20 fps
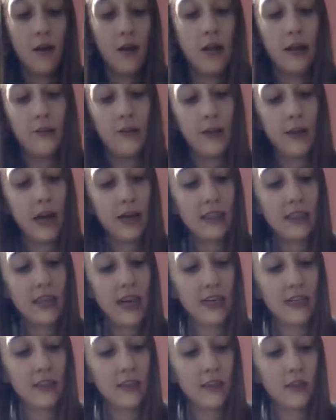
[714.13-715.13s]
if you guys
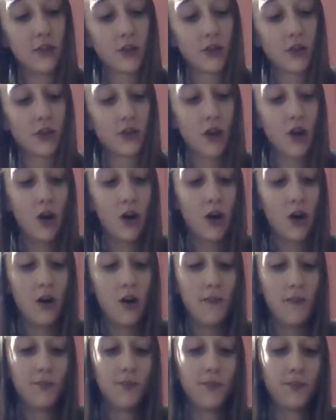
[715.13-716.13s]
take a little
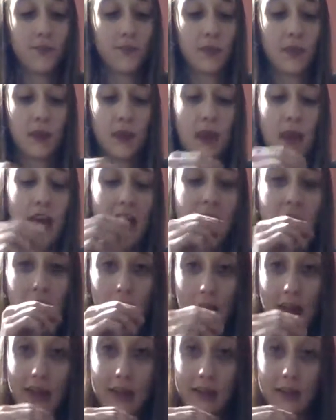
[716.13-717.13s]
straw,
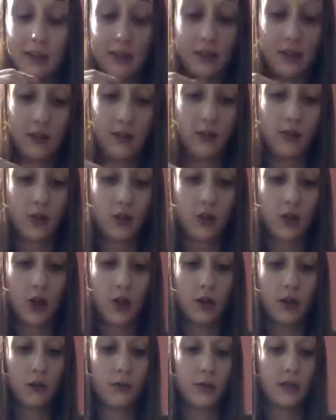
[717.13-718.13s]
like a little straw
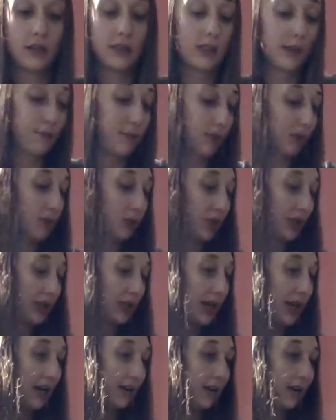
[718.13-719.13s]
you would sip a
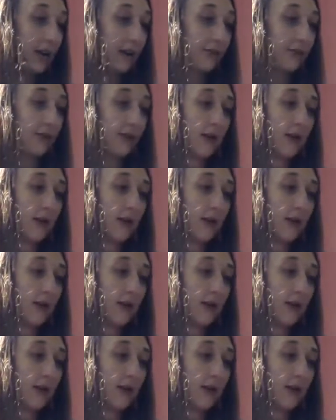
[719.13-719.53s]
drink out of,